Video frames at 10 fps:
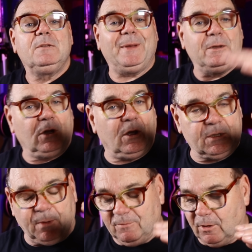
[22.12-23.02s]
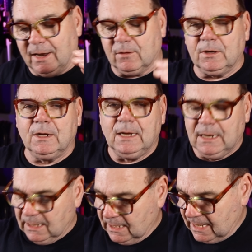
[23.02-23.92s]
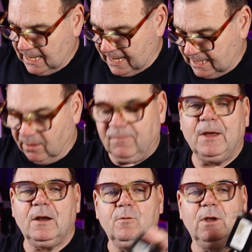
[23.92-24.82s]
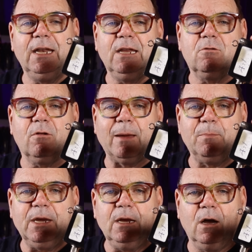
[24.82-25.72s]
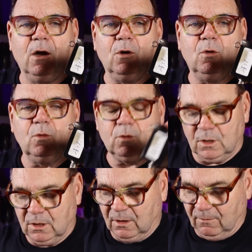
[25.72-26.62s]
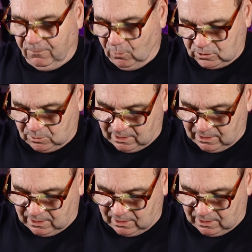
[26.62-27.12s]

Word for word: Depending on height above ground. And I found a really crappy old 4 to